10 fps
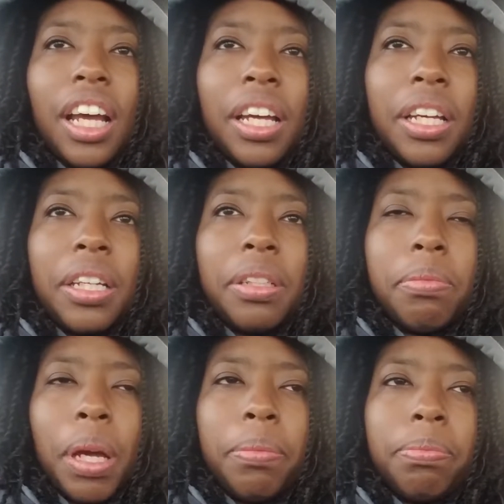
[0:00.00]
I,
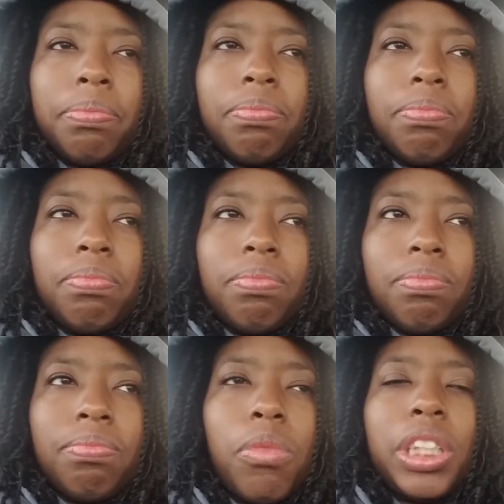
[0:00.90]

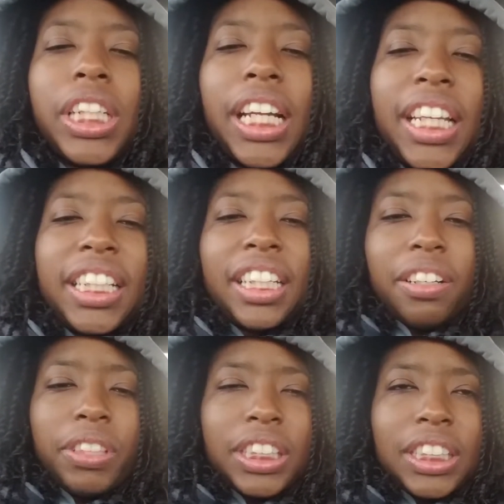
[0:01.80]
I'm more dilated than
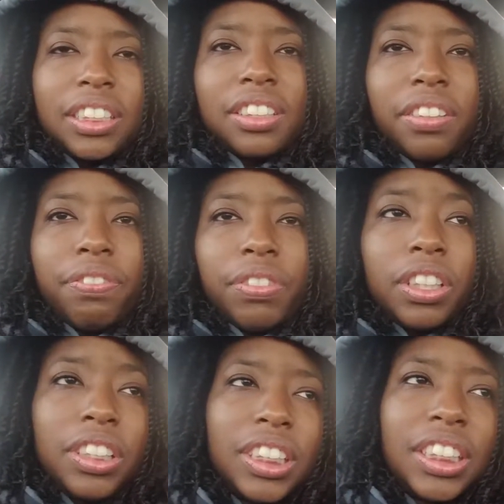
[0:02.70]
I was the
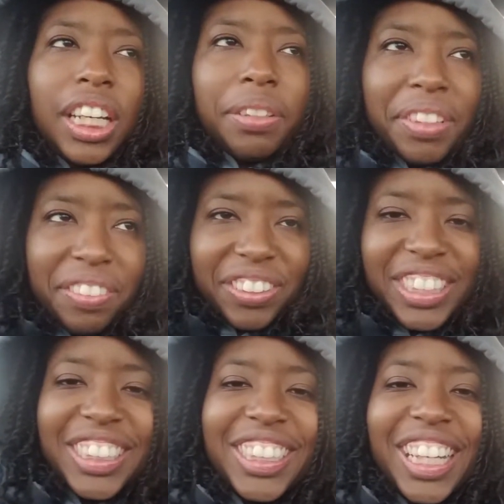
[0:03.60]
first time I
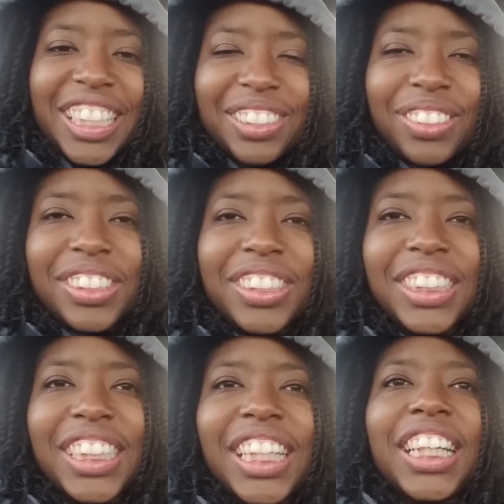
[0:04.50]
went into the hospital.
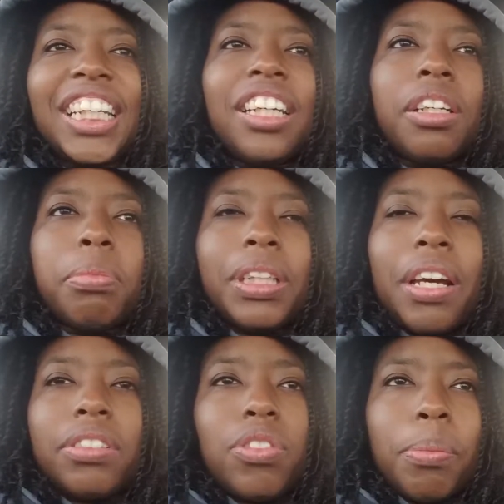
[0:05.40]
But
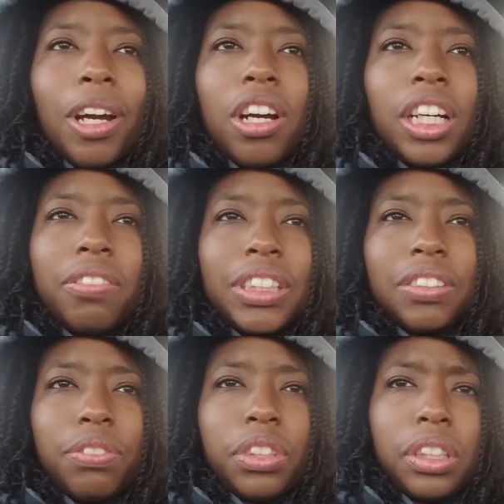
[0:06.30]
that was for my heart. It
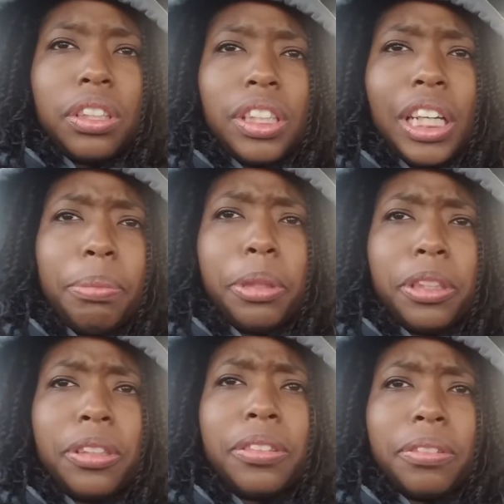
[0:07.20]
wasn't for labor
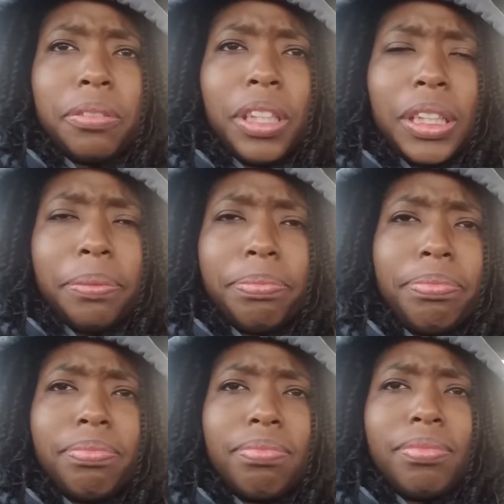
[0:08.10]

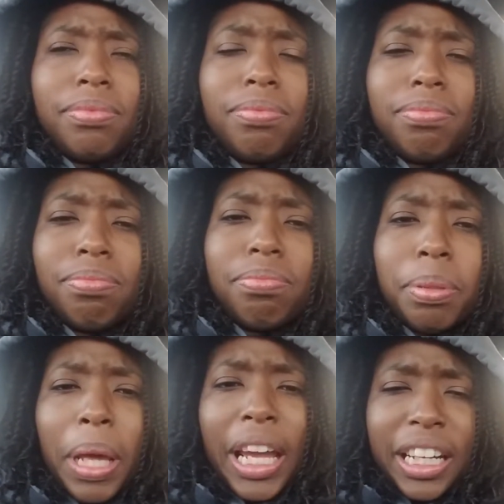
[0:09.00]
um,
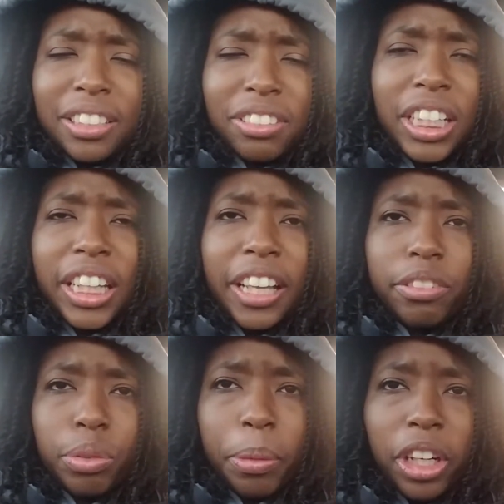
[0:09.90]
pains or anything. It
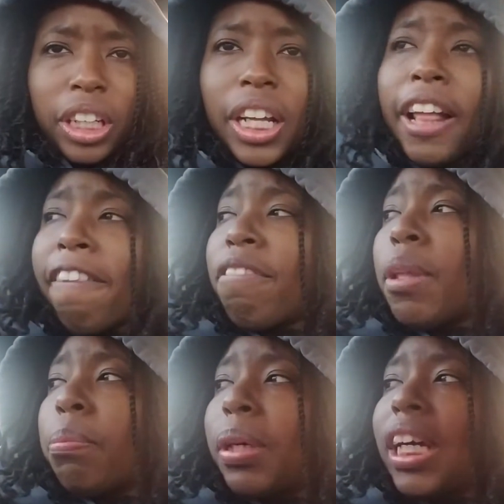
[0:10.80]
was for my heart.
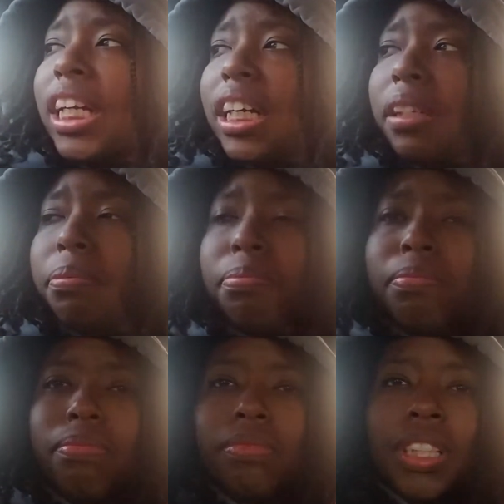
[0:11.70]
But
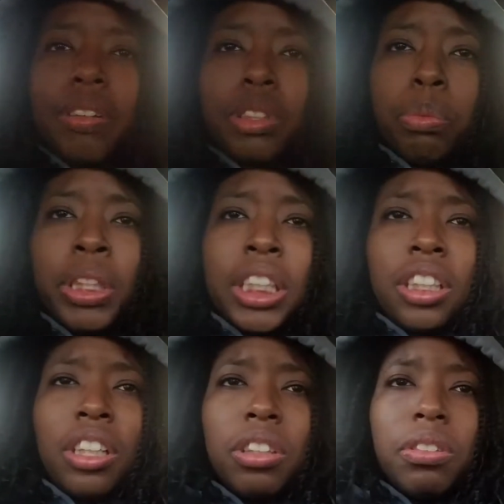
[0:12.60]
um, that was a week
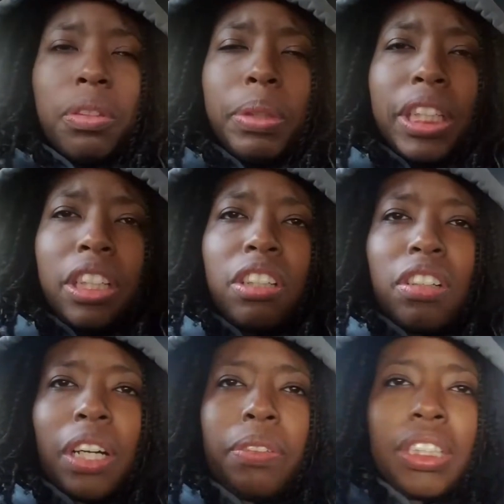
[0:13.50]
ago. A week ago,
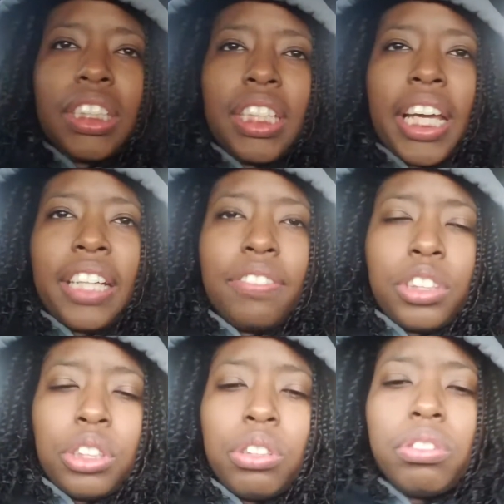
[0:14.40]
I was negative
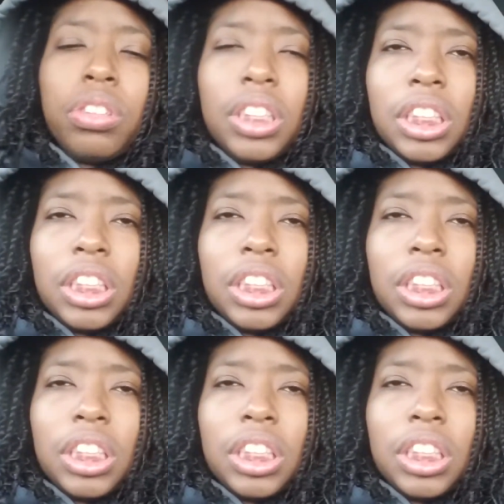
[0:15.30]
two